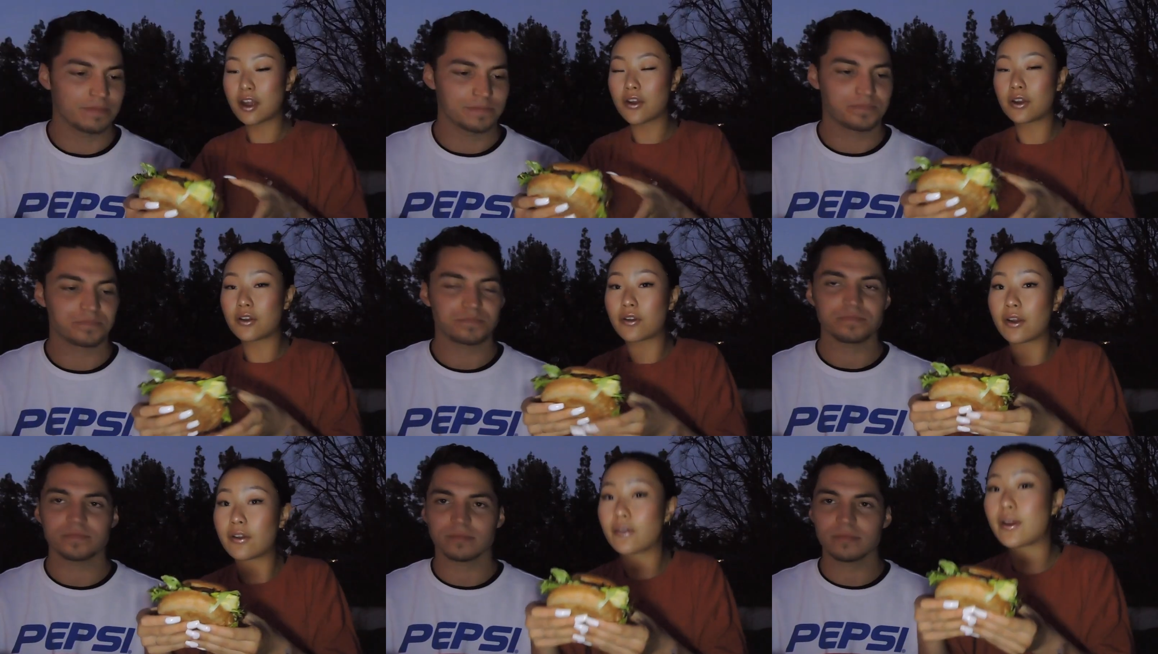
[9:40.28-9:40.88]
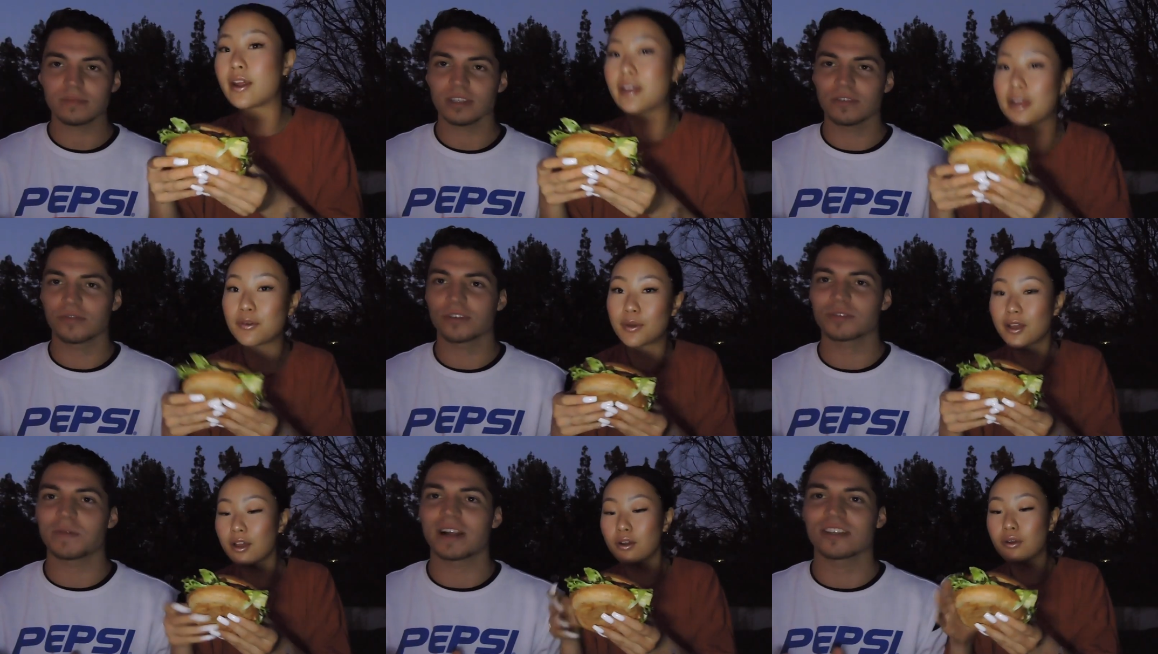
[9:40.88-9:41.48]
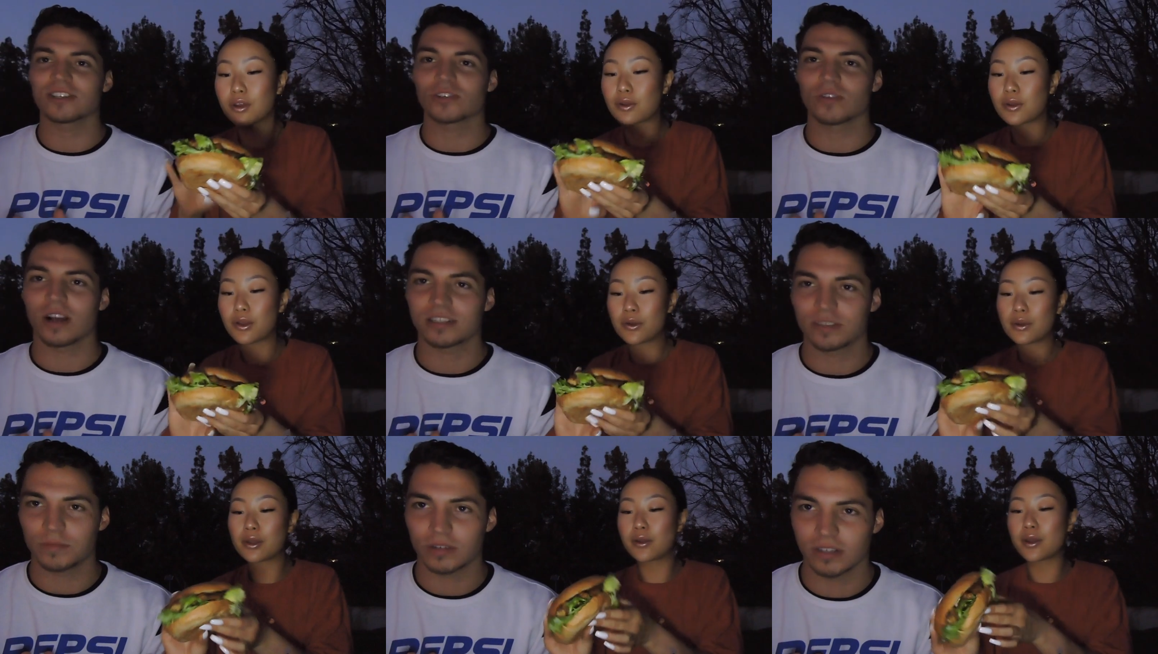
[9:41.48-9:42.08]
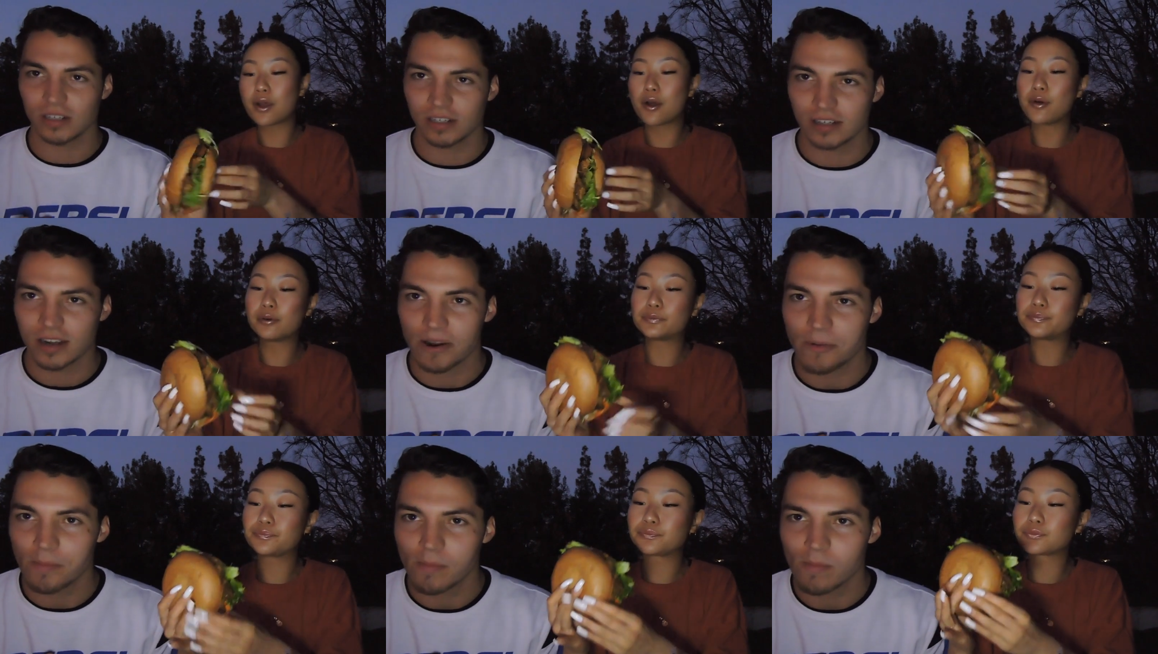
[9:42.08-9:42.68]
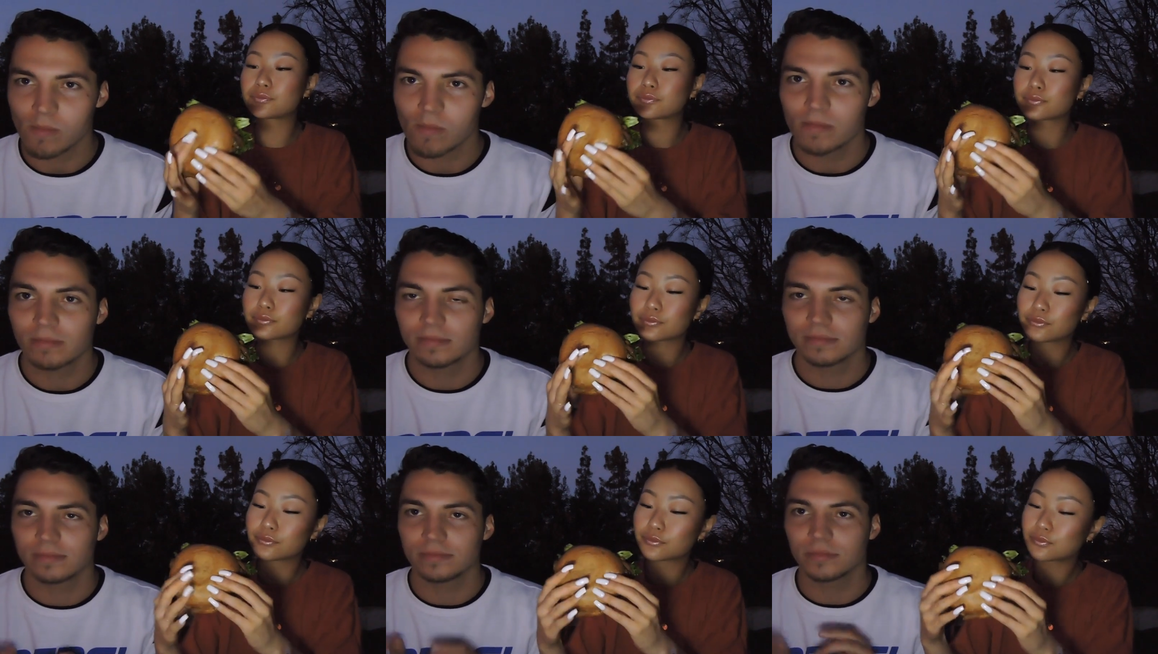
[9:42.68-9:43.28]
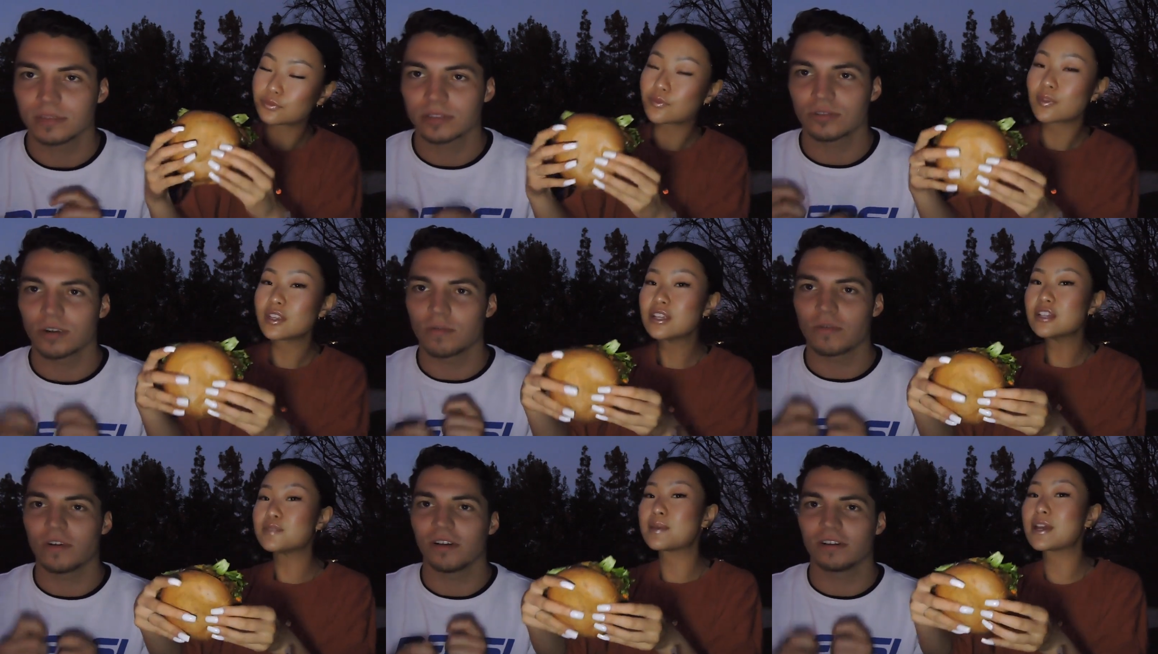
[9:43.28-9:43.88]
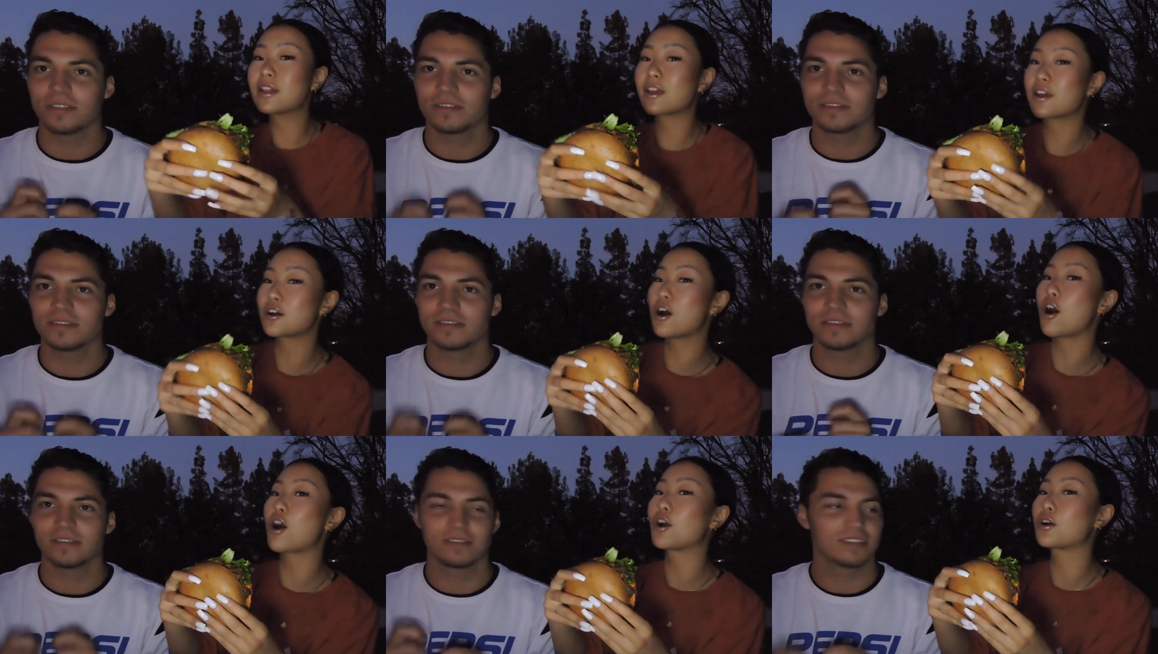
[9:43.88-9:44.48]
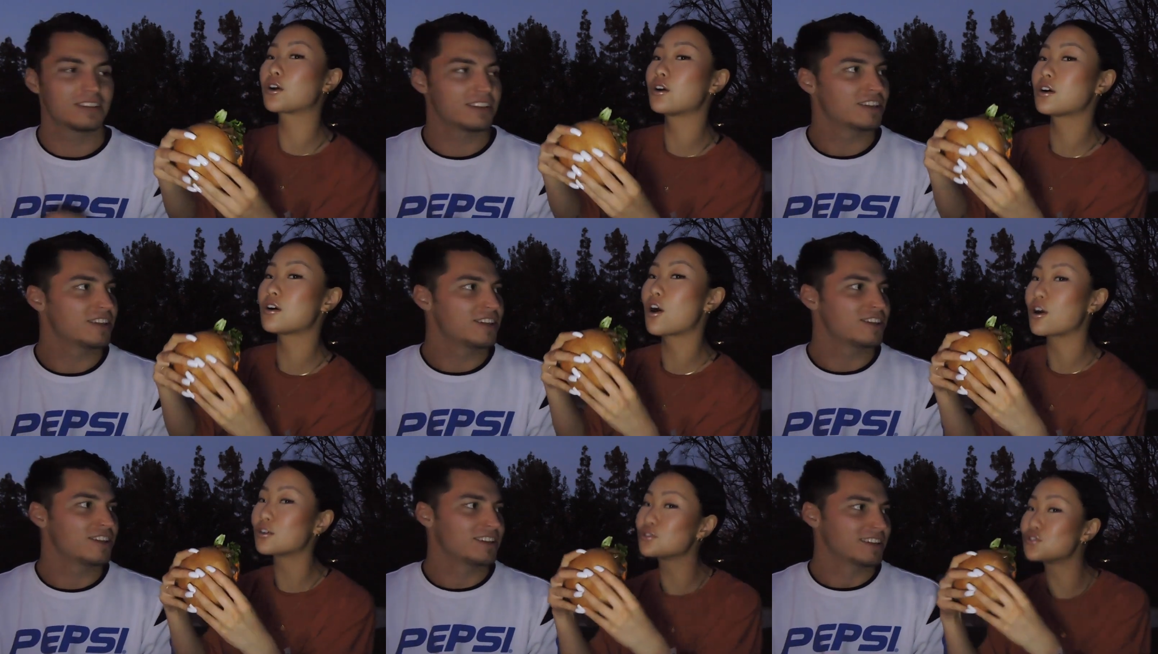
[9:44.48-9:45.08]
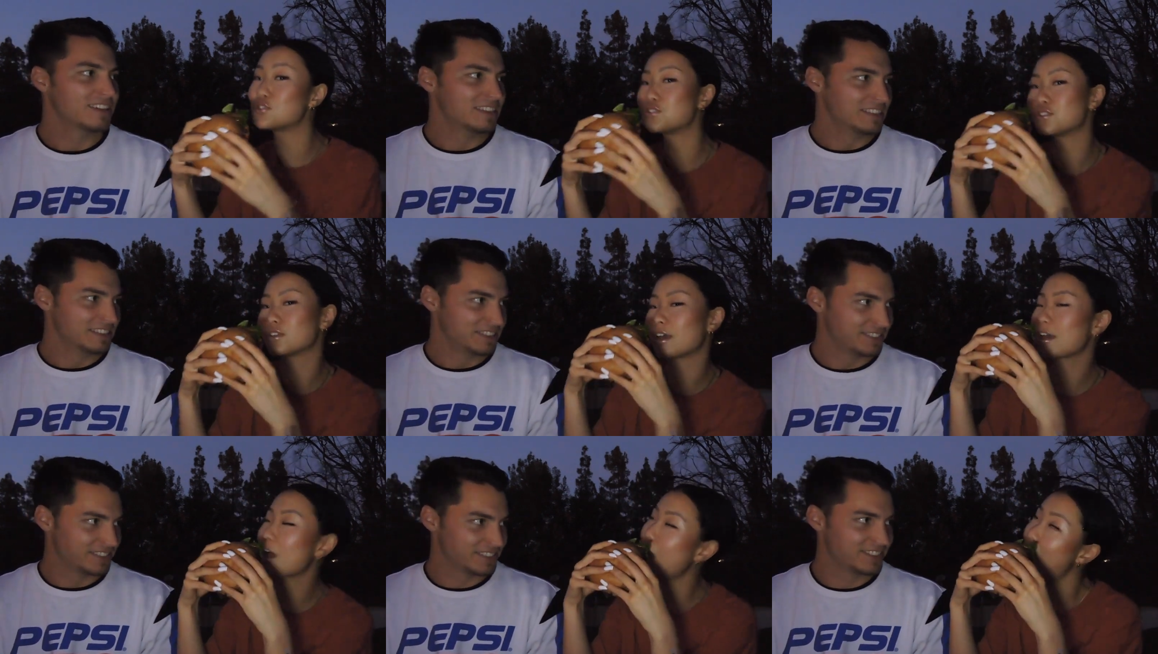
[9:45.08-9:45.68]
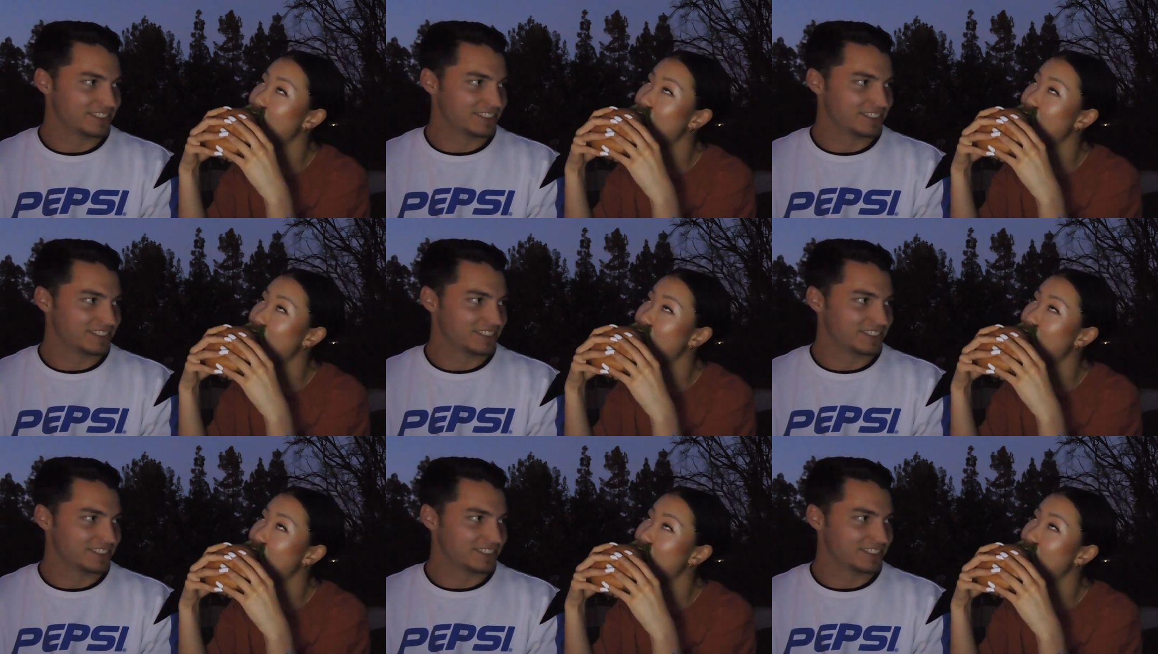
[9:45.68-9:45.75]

Speaker 1: right, all right, all right. Here First bite of the sriracha go, burger. Make it like a car, Carl's Jr. Like.